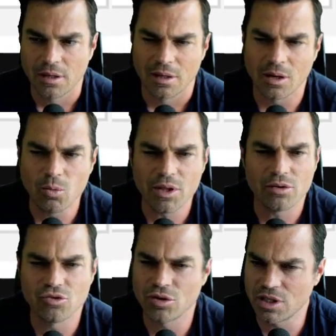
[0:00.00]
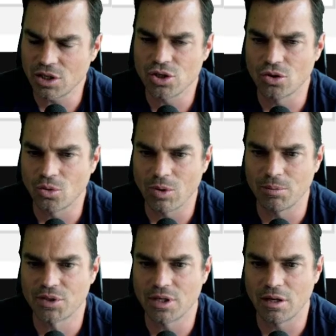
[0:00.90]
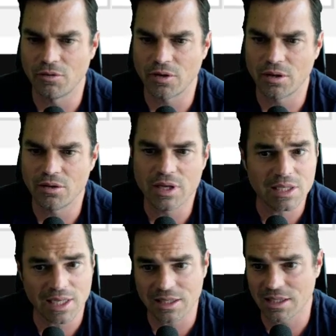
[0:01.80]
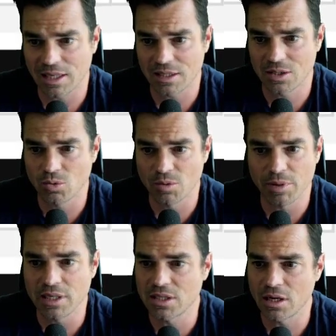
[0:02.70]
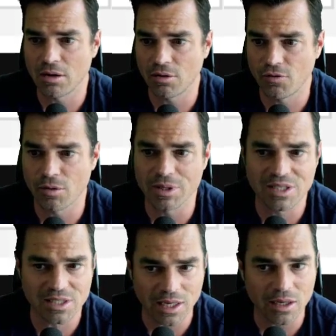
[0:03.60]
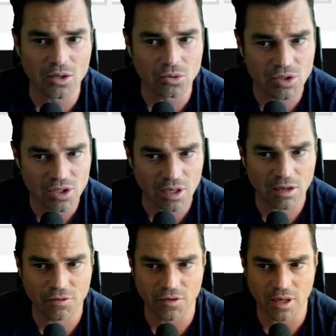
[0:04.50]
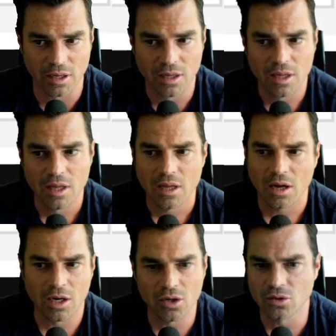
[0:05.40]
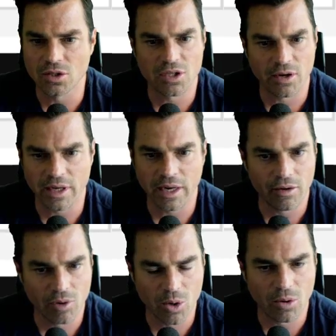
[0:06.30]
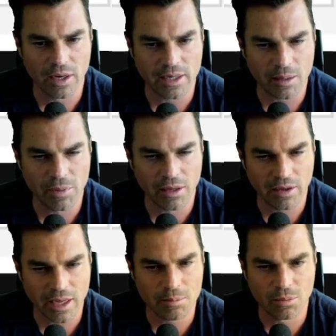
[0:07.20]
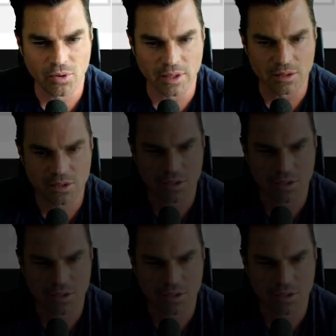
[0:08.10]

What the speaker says: Now, with a traditional web server, these assets would be served from a single server alongside any required API endpoints.